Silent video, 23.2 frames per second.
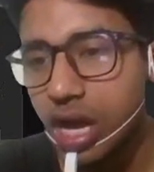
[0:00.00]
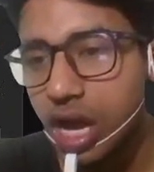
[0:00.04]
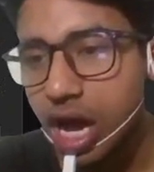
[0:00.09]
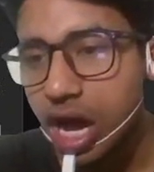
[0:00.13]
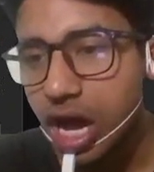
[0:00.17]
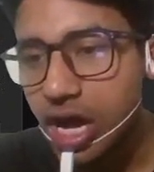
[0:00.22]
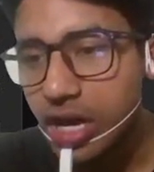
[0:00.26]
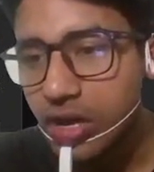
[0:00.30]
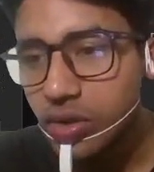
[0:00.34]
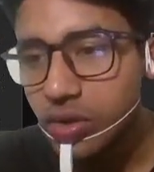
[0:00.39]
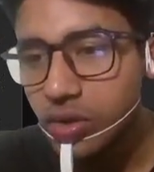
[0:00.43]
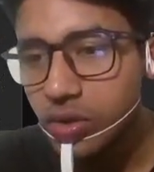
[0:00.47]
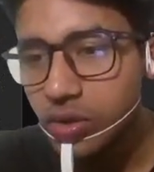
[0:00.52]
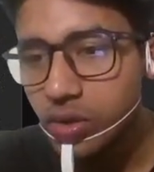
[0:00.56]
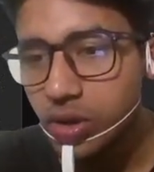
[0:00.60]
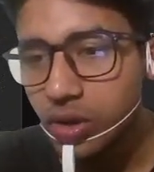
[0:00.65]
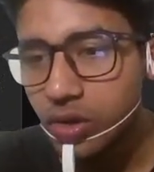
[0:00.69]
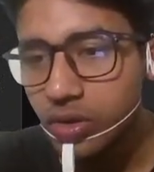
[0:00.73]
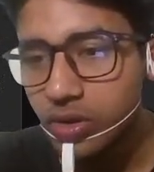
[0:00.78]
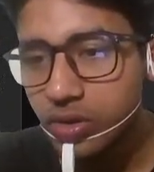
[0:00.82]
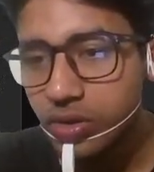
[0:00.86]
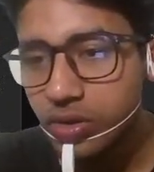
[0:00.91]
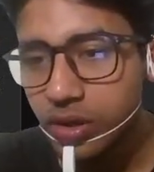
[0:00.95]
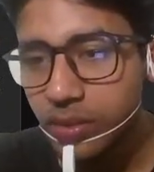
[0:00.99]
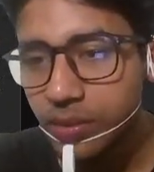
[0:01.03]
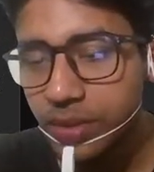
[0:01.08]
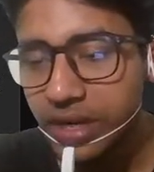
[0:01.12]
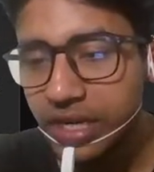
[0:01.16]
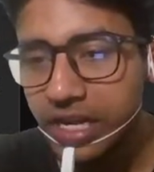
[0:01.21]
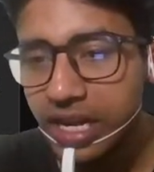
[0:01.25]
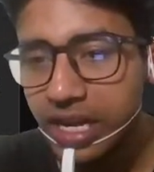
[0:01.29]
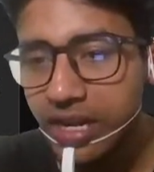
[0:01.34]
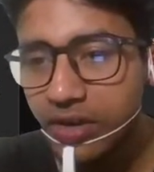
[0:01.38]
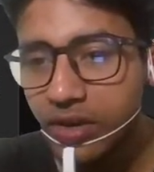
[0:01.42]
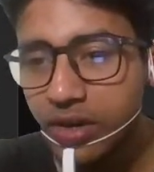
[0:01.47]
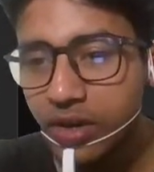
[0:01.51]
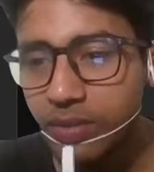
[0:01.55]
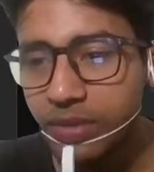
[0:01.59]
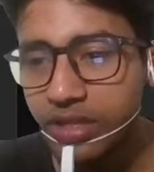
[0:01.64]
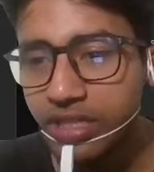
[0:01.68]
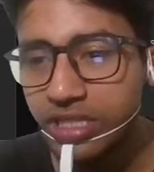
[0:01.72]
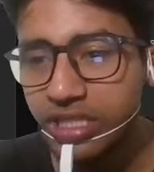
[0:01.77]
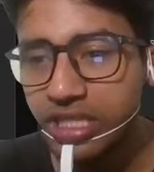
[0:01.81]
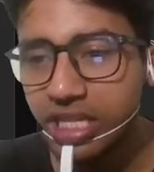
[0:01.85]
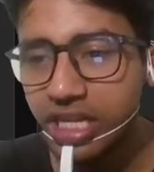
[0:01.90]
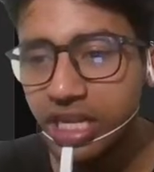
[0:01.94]
Are you also a BTech or a
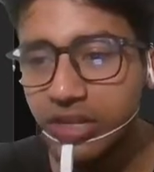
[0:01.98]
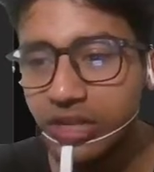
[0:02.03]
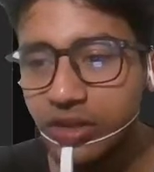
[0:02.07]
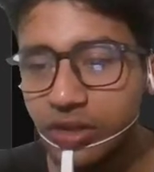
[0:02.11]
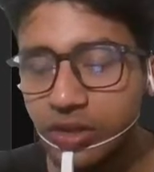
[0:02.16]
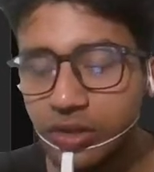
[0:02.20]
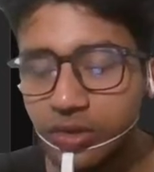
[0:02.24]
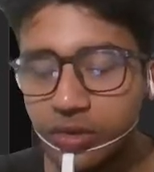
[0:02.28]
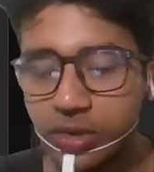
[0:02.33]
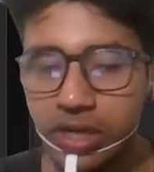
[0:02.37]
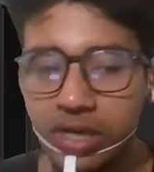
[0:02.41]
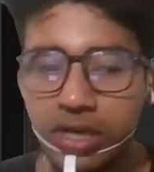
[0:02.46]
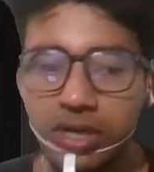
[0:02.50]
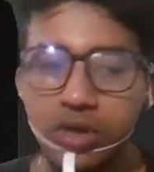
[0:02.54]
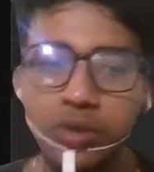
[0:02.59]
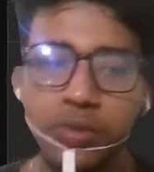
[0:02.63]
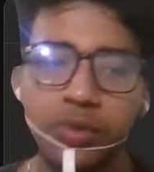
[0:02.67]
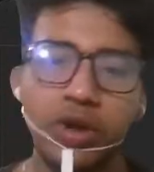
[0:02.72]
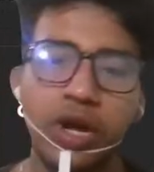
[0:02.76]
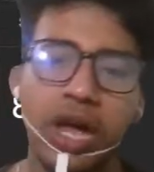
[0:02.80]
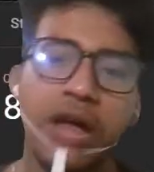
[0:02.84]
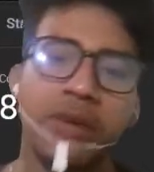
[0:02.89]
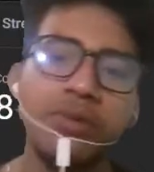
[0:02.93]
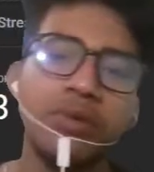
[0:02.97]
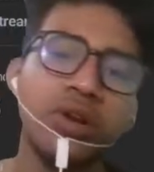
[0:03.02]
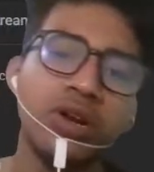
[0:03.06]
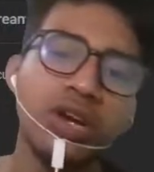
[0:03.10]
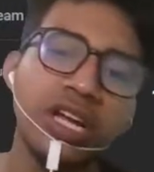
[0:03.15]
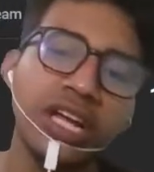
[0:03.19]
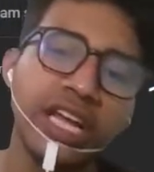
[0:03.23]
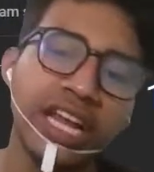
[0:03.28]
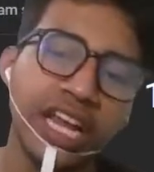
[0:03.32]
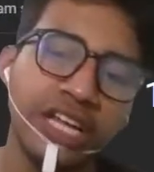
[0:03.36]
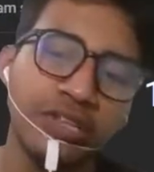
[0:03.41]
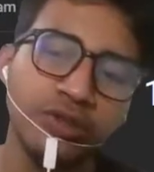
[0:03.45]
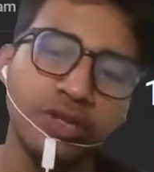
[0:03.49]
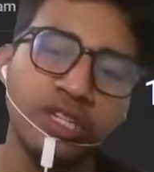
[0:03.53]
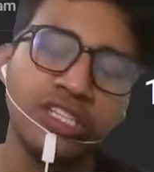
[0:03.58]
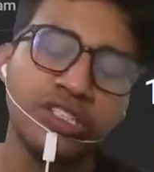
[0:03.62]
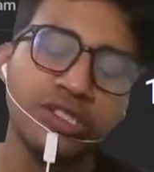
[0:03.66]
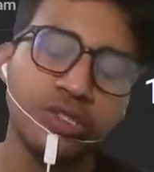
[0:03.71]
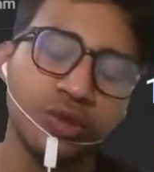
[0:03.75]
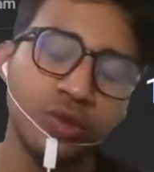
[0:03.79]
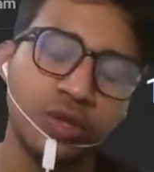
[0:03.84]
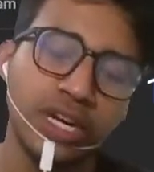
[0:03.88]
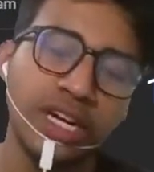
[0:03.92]
BC graduate student? No, bro, I'm not a
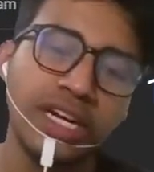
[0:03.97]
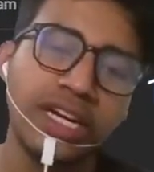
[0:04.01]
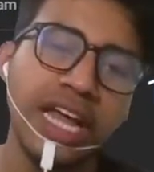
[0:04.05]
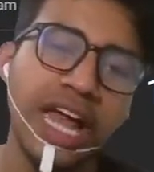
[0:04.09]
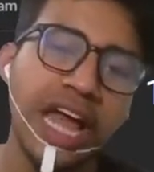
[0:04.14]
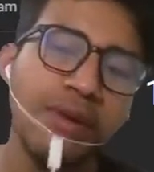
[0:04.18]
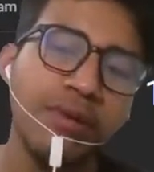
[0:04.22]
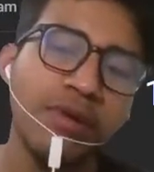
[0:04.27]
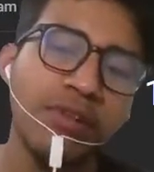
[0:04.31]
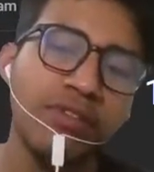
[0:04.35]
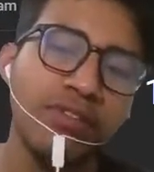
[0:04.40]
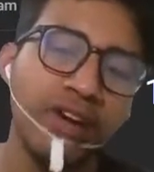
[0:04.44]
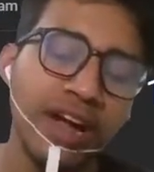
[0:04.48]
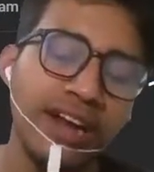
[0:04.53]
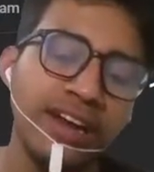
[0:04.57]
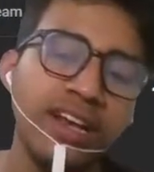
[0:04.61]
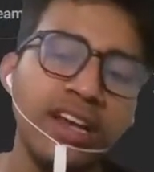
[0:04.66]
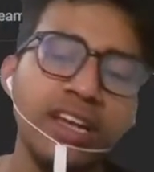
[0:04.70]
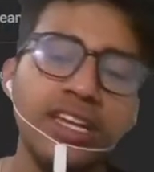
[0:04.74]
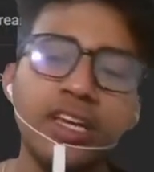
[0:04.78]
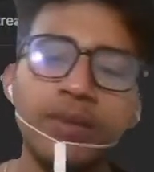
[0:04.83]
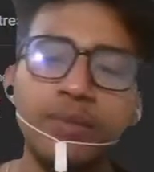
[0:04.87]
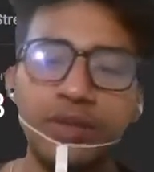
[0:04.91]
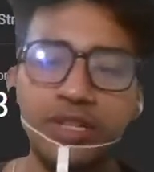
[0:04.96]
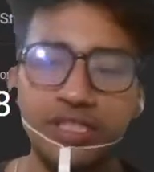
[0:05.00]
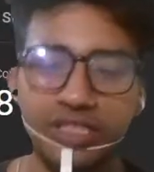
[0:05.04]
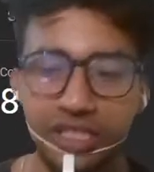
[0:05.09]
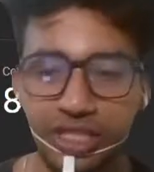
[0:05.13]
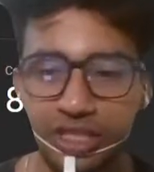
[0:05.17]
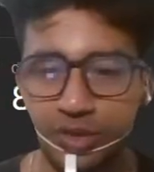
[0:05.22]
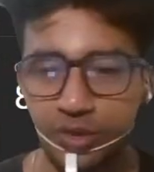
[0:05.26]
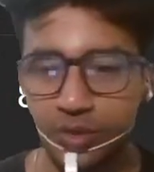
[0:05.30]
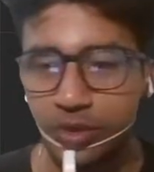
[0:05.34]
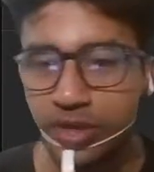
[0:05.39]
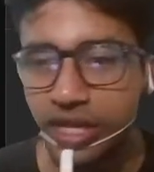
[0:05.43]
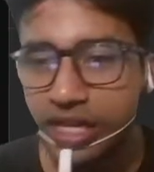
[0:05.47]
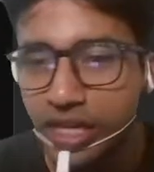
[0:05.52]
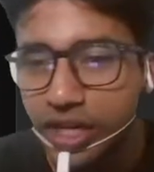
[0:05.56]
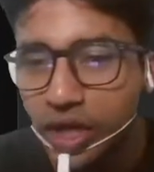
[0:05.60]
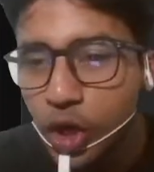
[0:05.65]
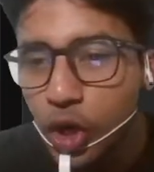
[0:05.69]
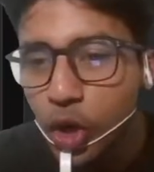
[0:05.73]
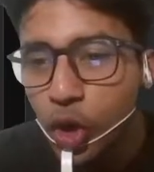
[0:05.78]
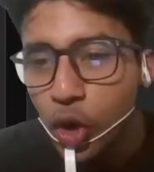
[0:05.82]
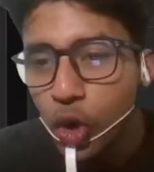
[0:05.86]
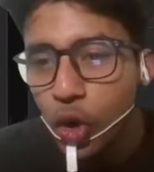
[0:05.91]
graduate student. I'm a final year BC student
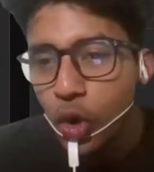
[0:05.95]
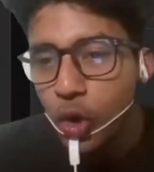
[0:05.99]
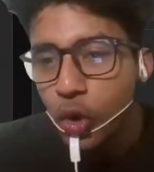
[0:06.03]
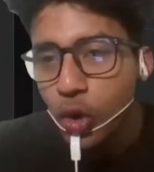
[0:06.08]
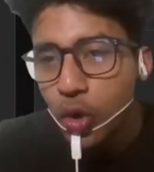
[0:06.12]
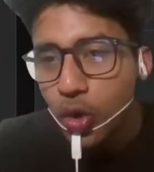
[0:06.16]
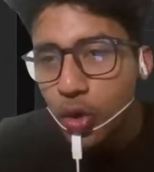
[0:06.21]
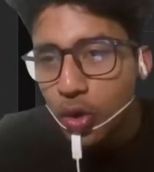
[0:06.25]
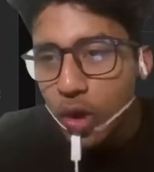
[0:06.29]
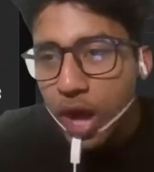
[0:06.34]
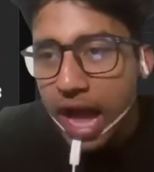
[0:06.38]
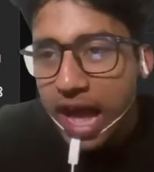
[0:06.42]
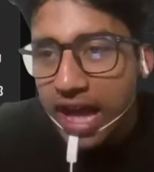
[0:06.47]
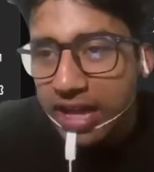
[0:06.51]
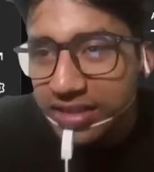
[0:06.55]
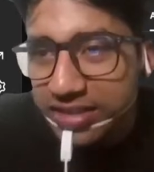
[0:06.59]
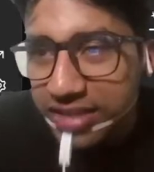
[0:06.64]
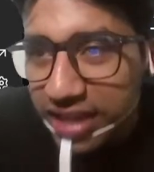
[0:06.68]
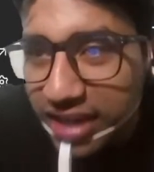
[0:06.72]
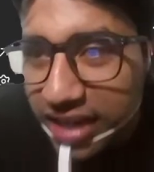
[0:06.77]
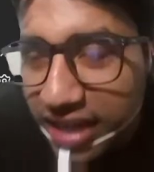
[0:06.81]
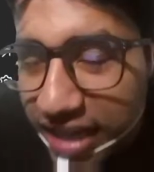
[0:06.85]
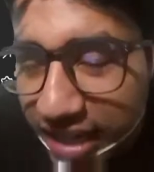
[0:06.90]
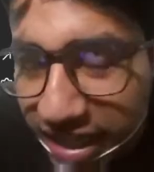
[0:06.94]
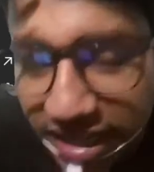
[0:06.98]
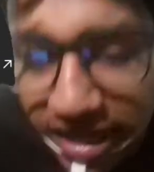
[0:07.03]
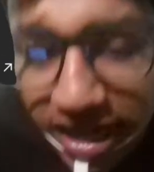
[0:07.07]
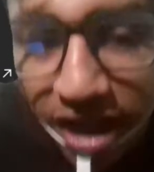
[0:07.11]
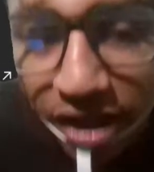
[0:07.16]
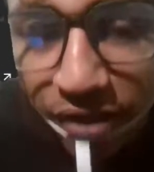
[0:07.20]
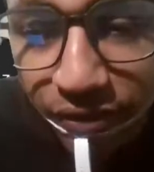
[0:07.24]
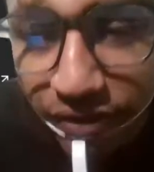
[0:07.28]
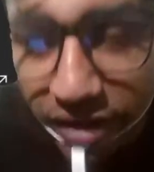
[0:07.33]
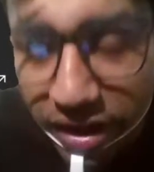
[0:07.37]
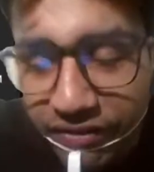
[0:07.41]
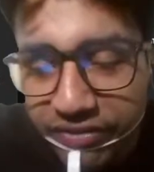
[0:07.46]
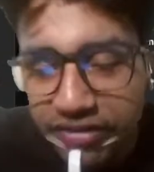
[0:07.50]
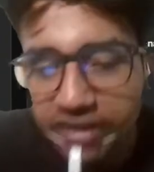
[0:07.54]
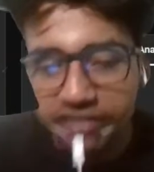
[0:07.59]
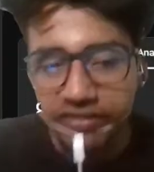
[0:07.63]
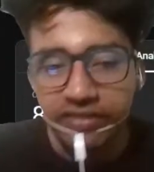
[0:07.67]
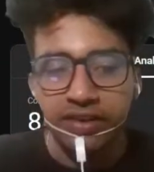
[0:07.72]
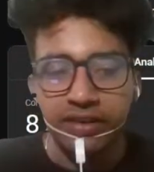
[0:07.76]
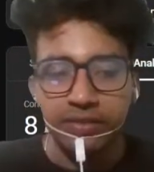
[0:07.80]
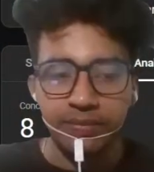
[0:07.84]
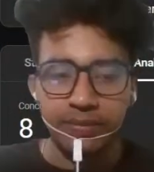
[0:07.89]
who has learning a web
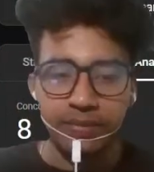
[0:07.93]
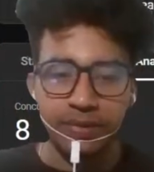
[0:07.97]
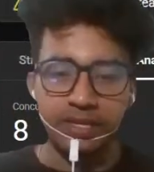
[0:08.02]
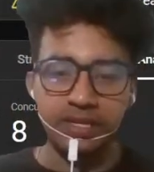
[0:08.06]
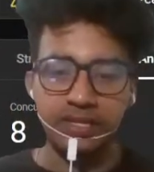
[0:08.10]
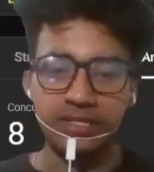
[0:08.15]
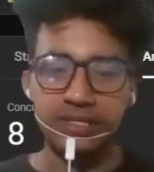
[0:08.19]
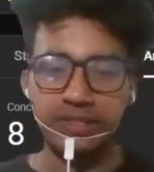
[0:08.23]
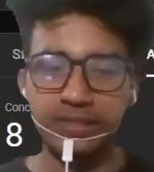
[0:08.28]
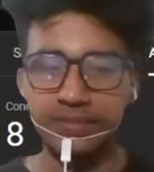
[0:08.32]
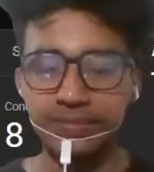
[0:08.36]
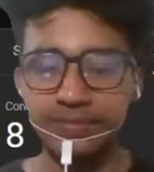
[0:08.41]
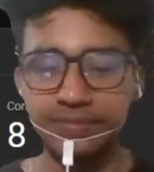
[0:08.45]
development.